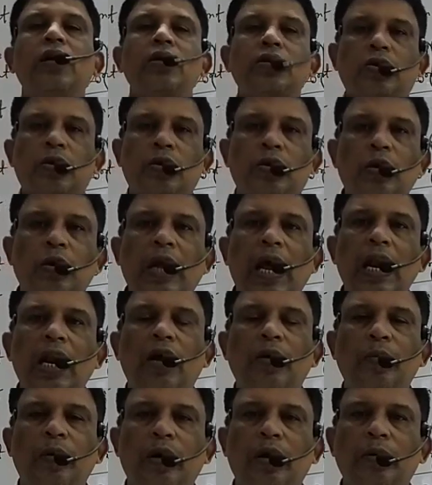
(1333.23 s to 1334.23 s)
So total
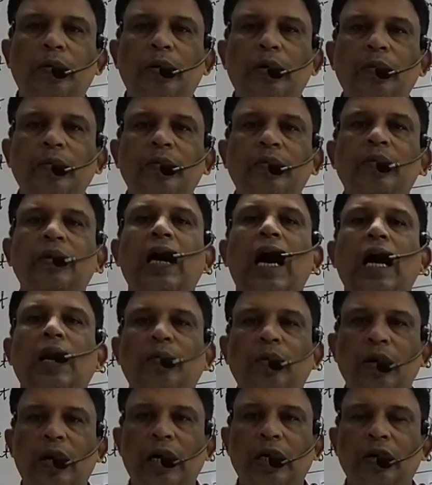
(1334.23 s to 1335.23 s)
number of
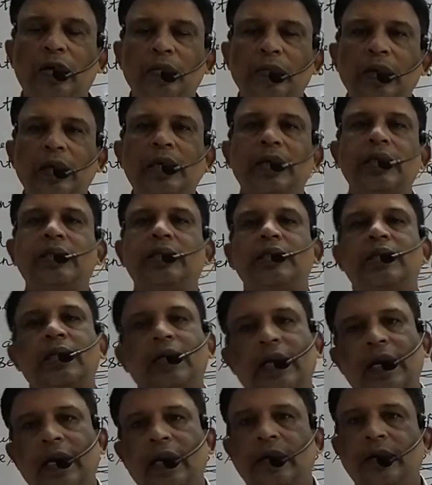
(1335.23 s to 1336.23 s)
carbon atom is
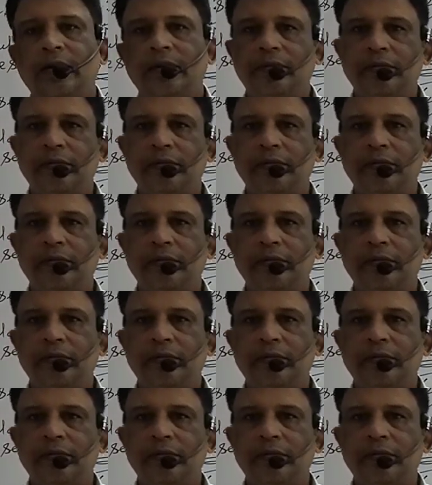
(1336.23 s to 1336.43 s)
10.